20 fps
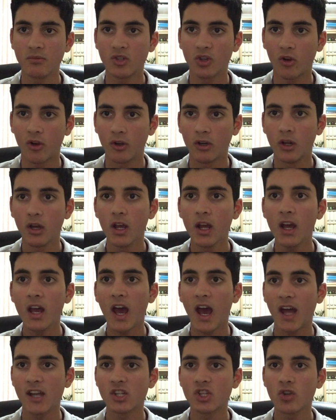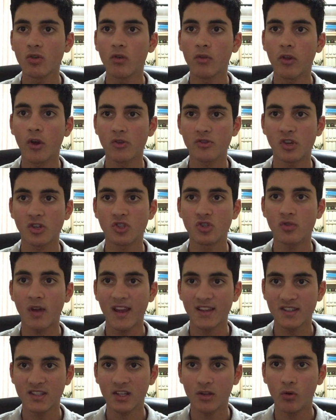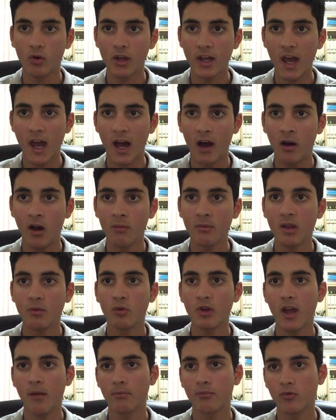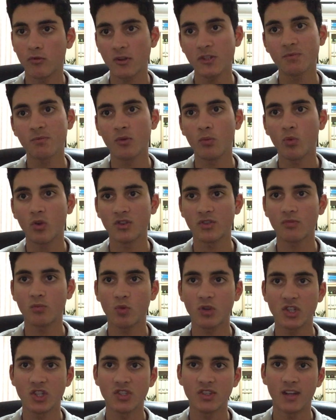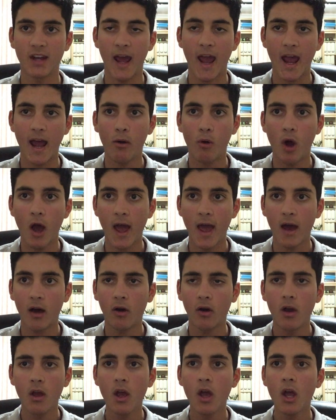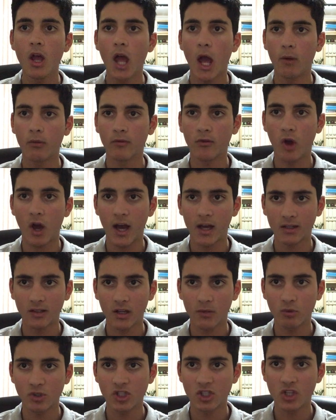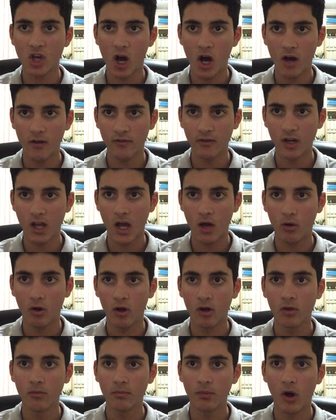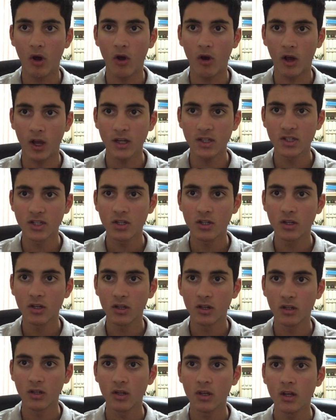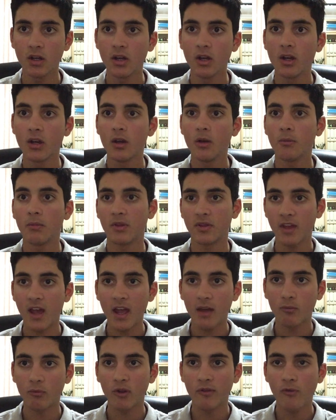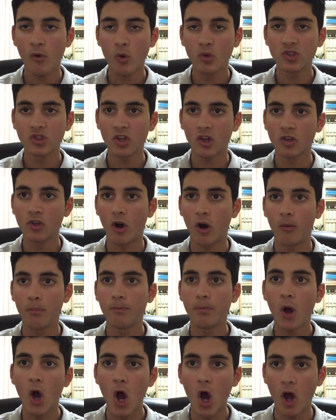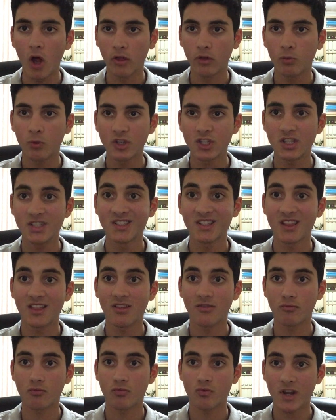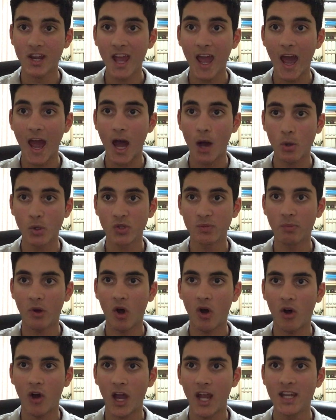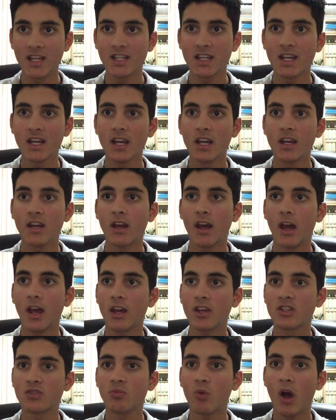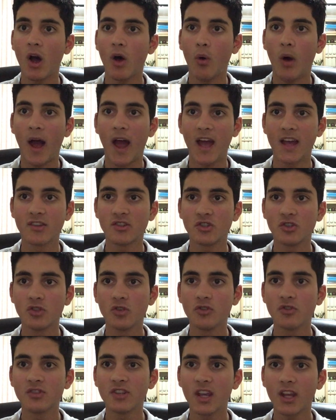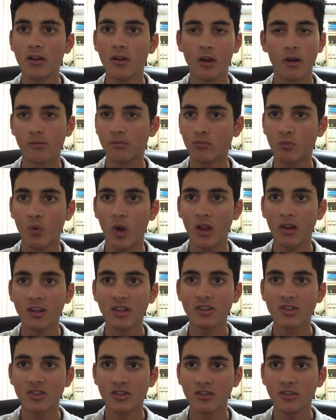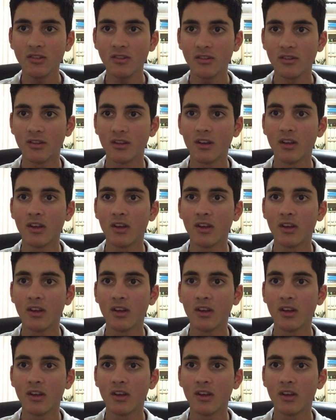zone, and 2 of those are drastically out. I mean, we have Brisbane, which is an hour out, and we've got Adelaide, which is half an hour behind. But then we've also got Perth, which is 3 hours behind, as well as Wellington,